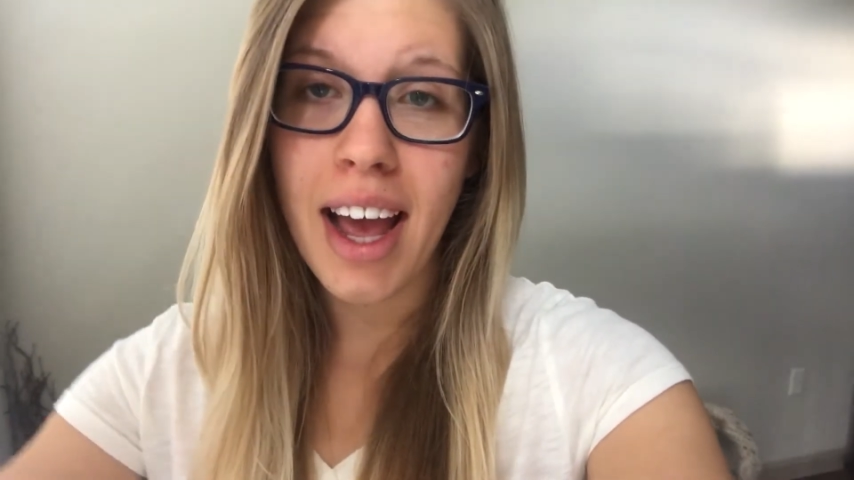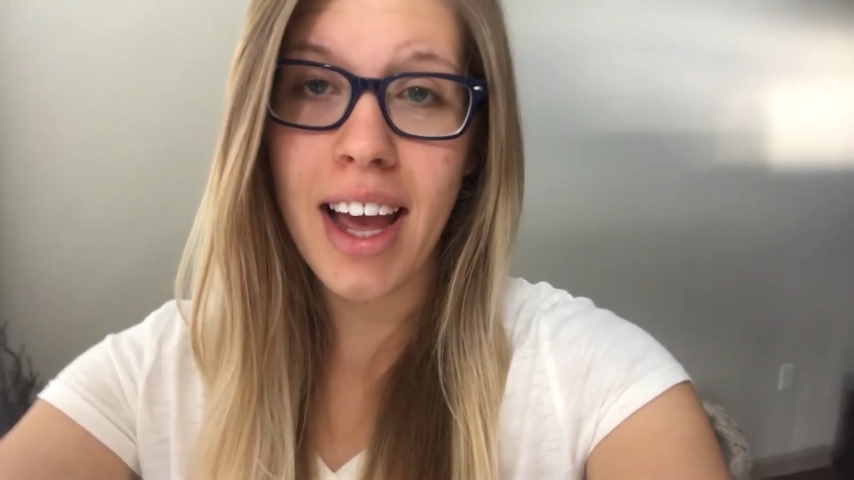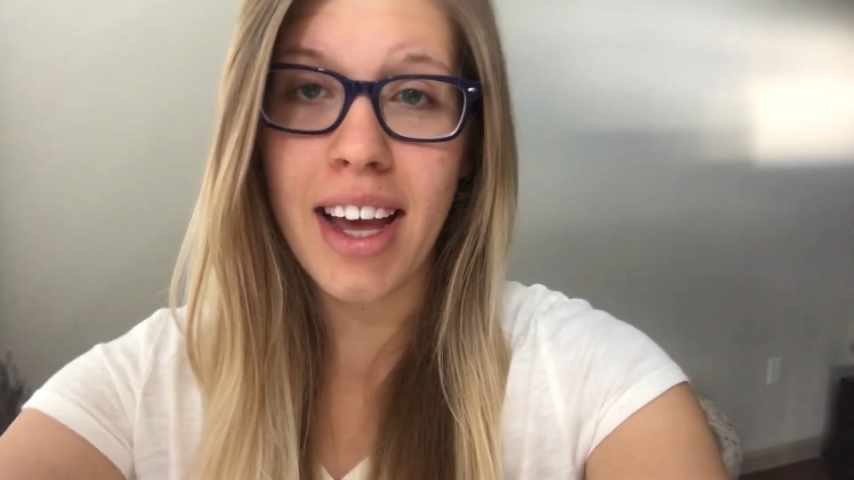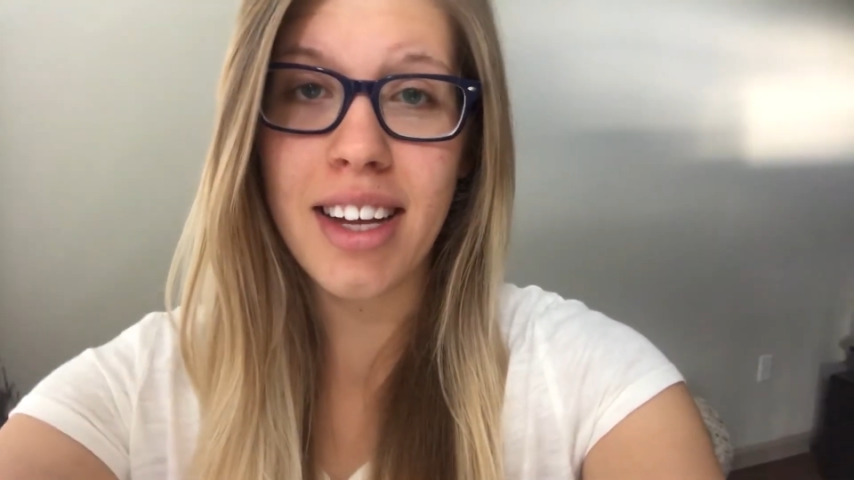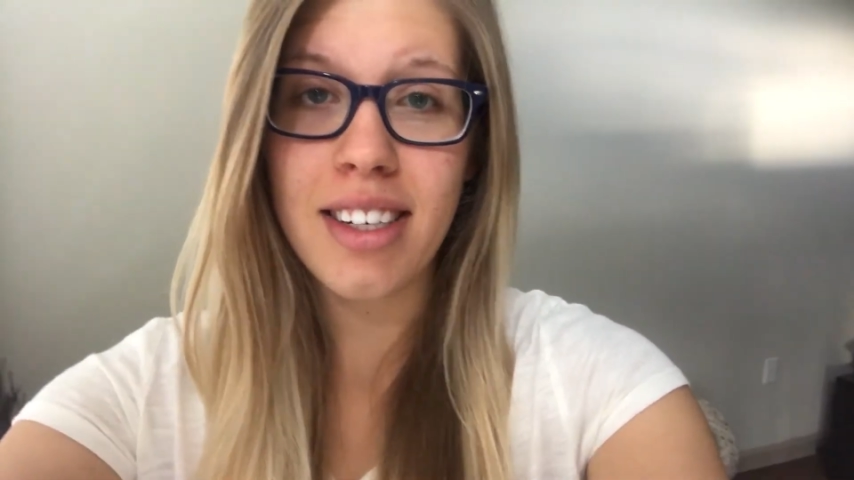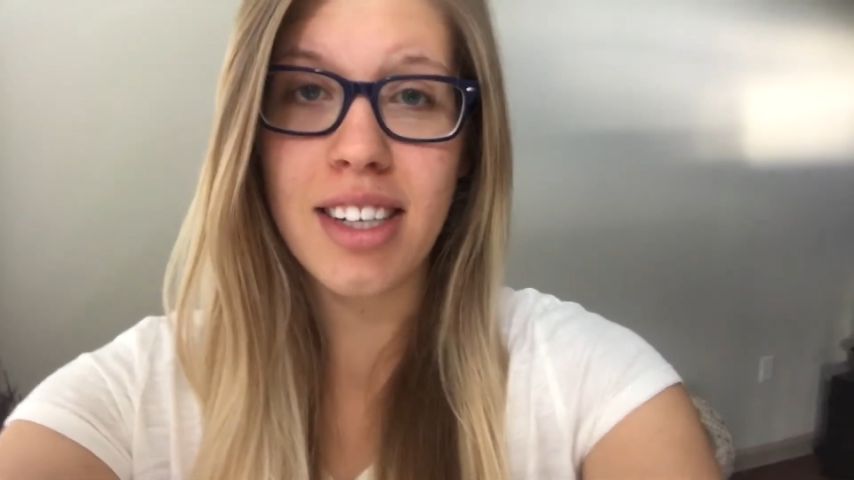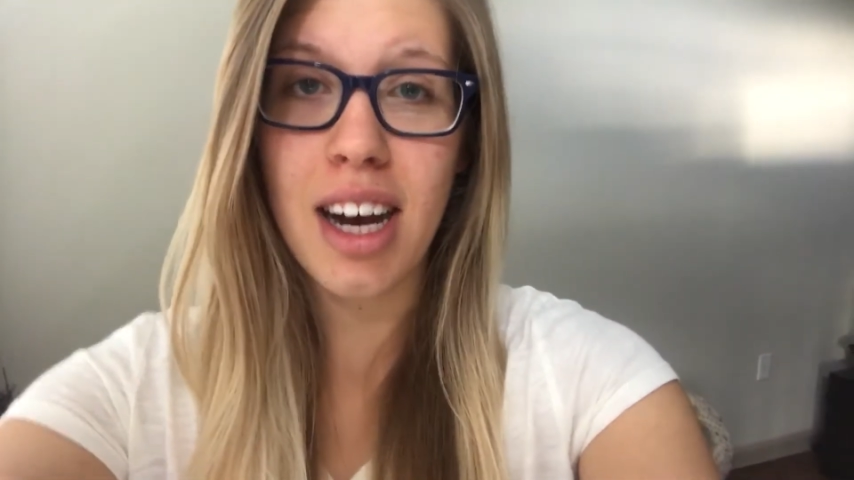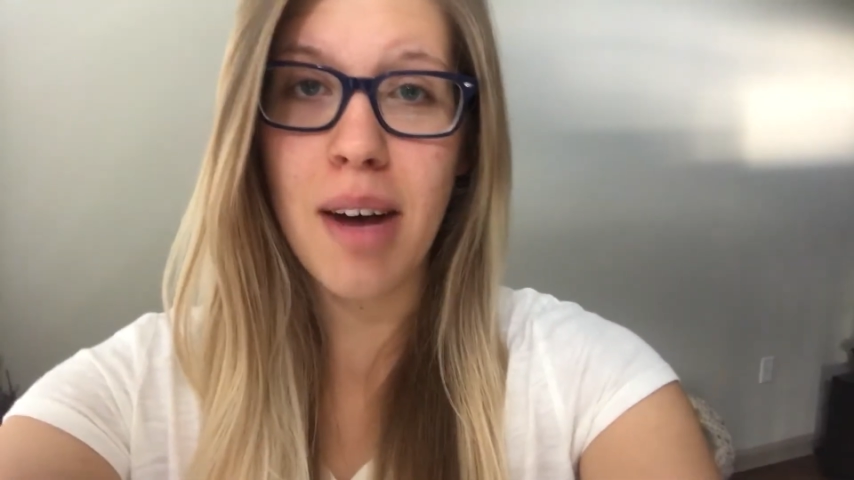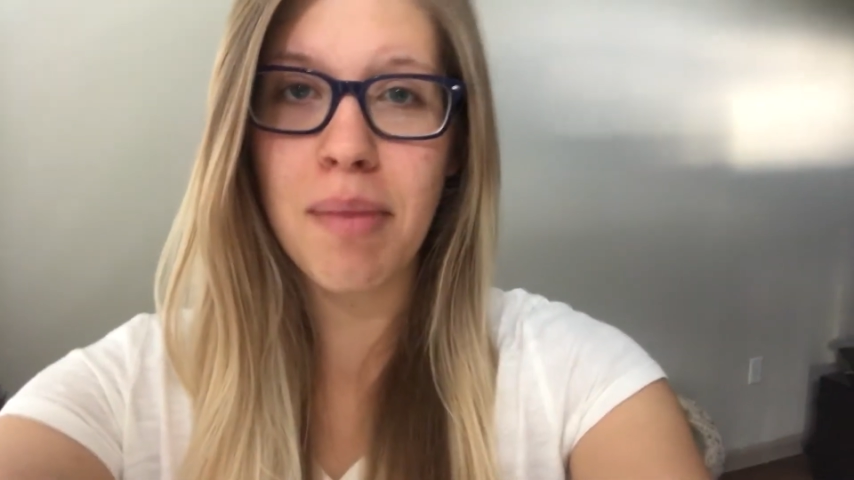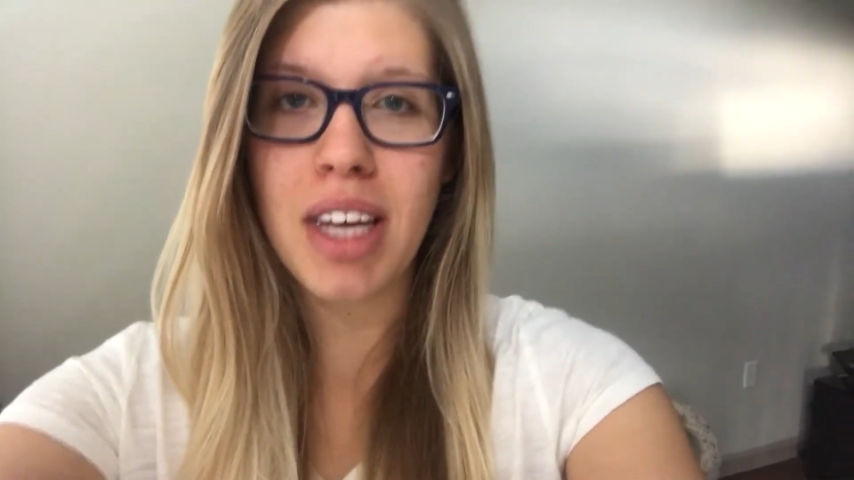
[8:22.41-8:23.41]
and
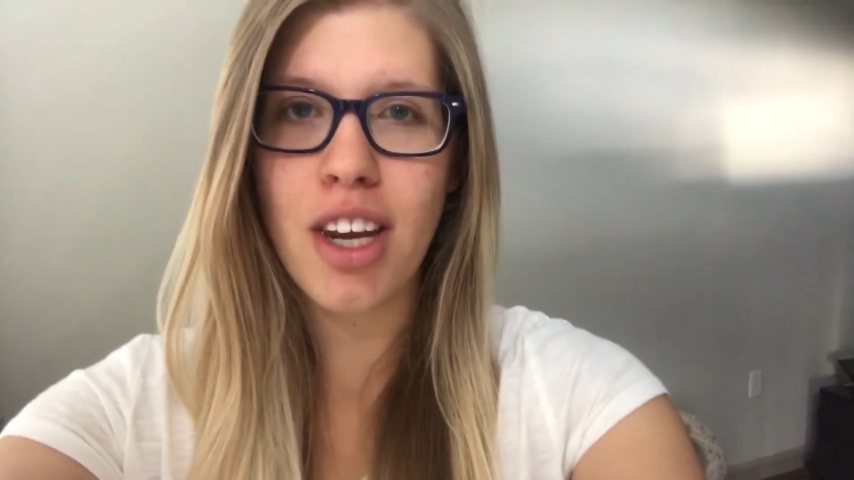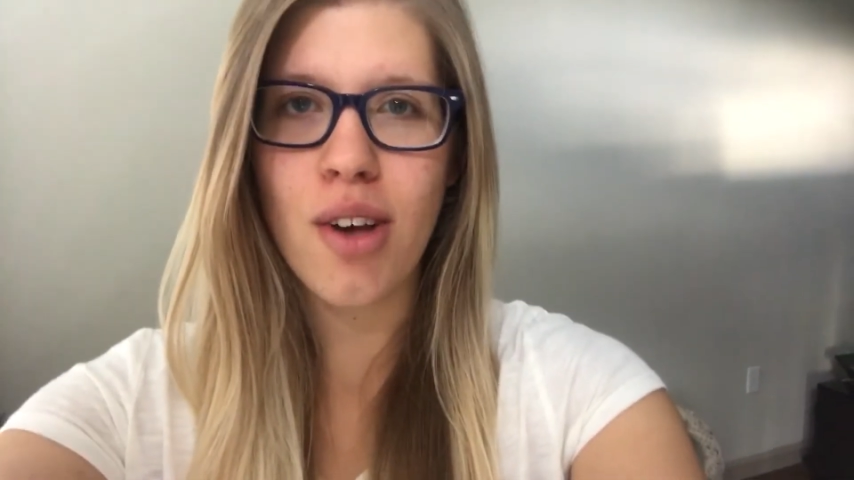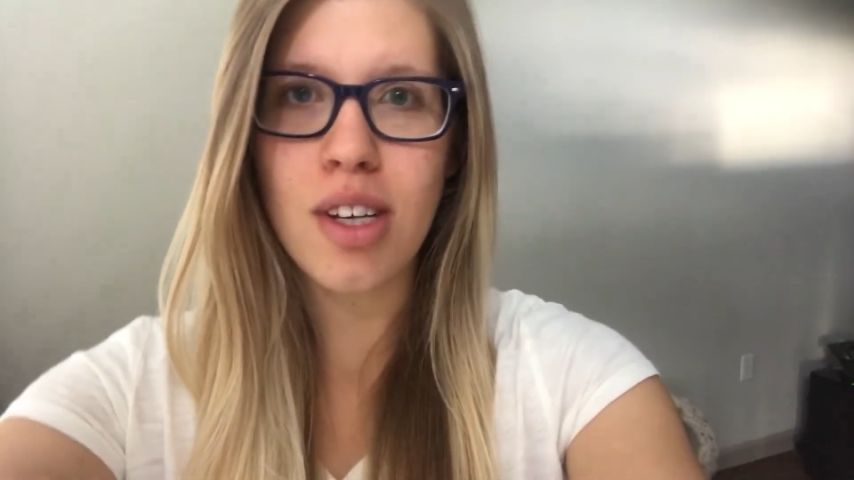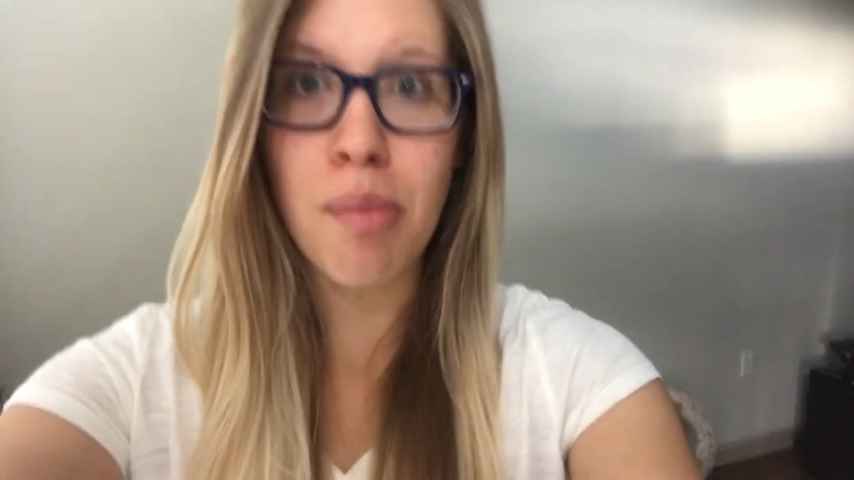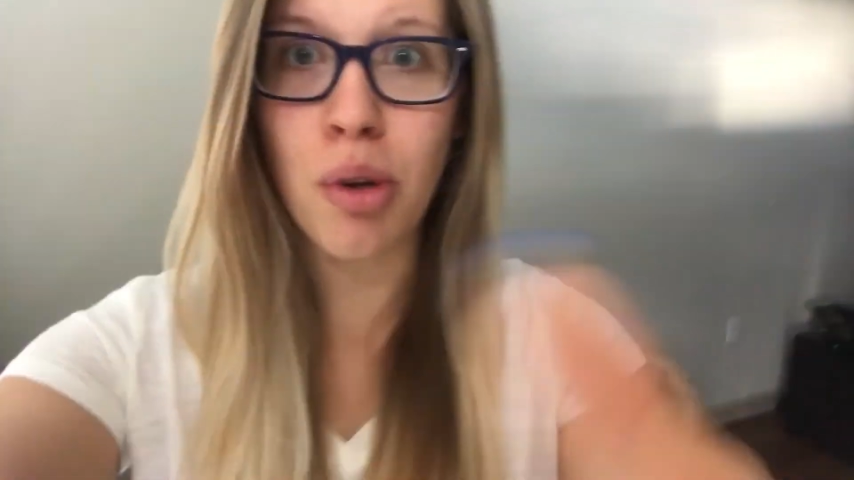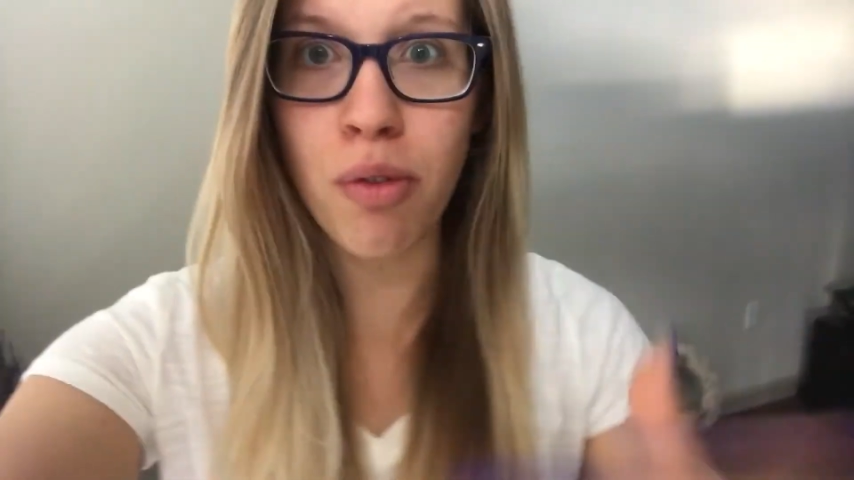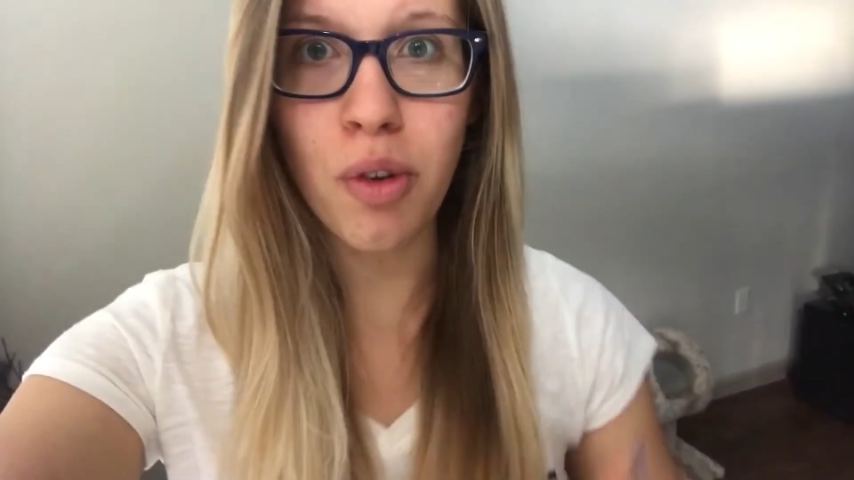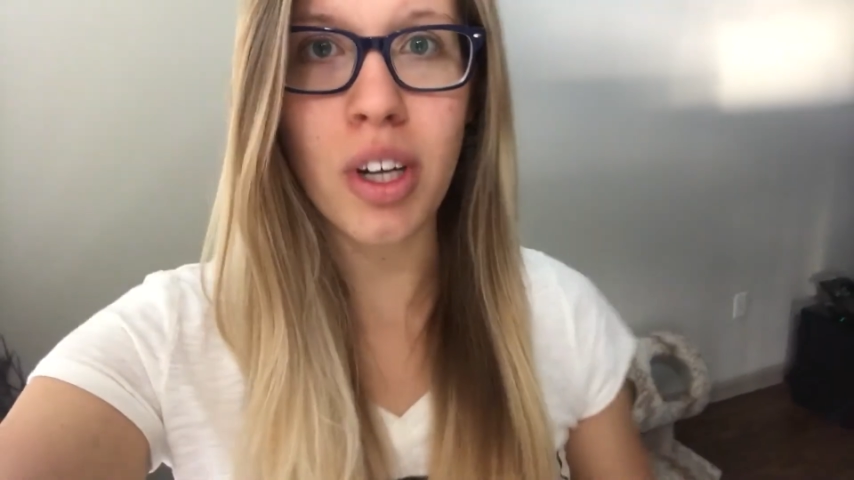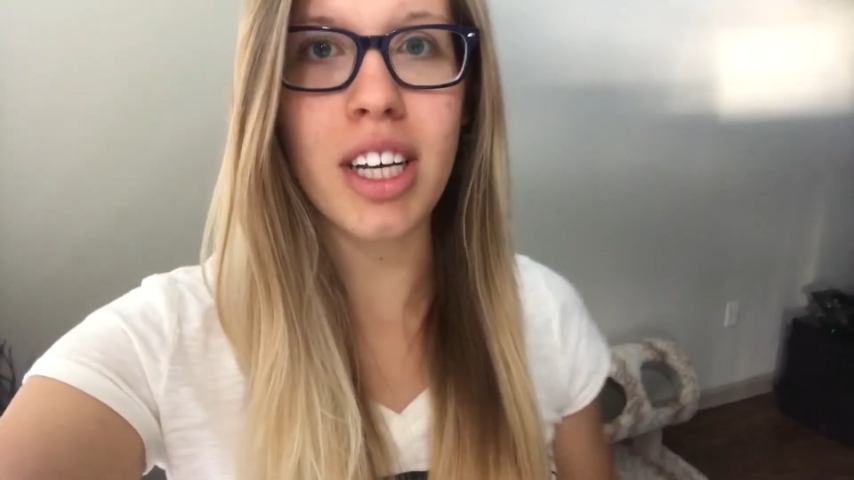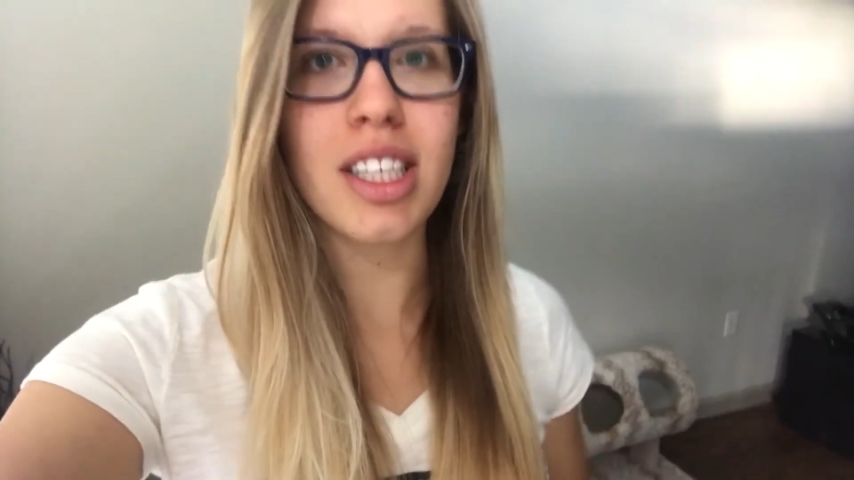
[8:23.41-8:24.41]
he knows how
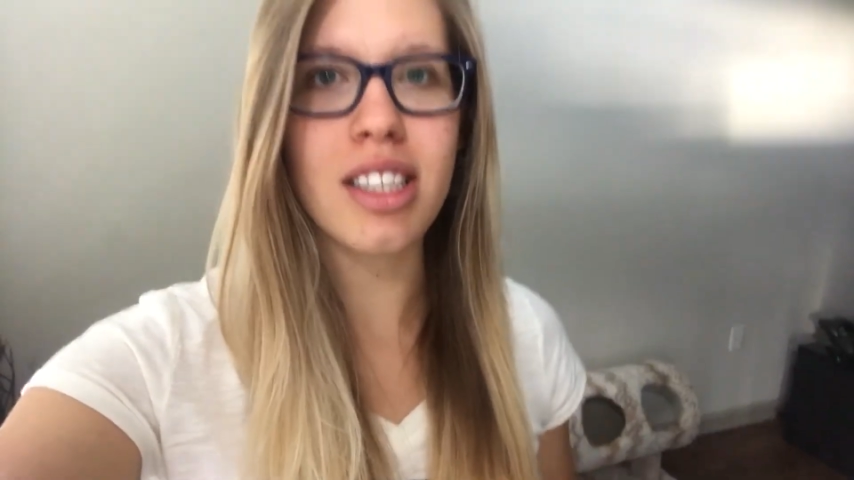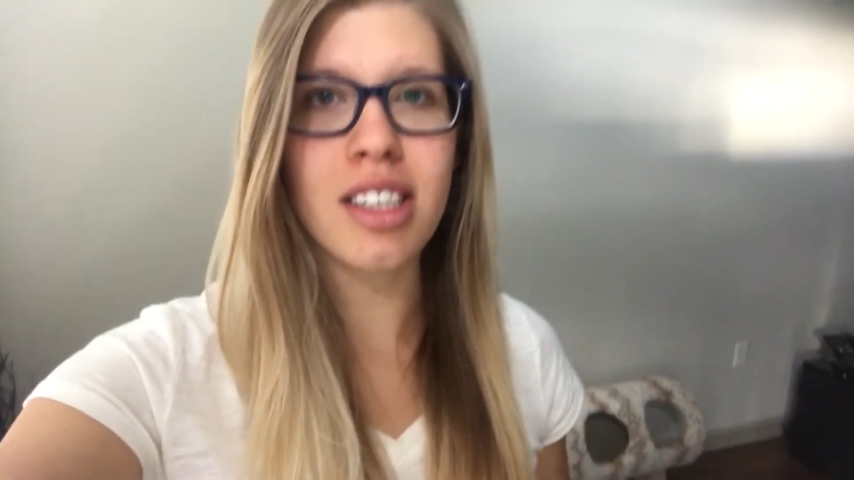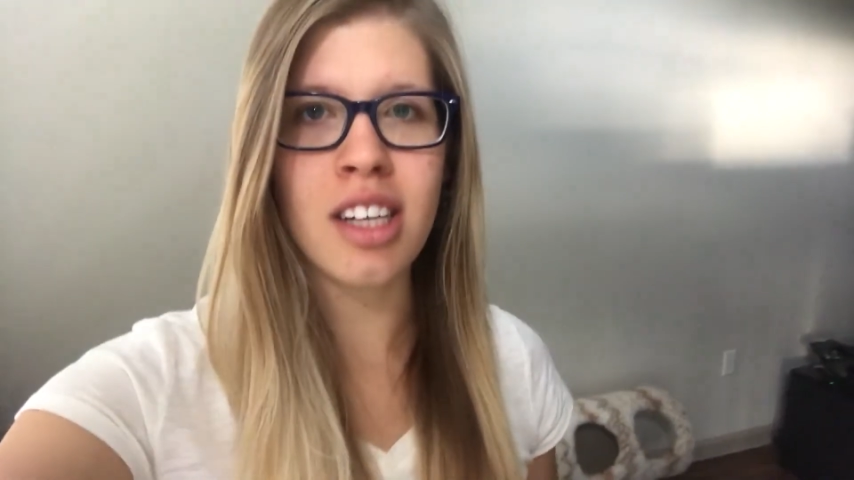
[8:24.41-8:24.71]
beautiful it is.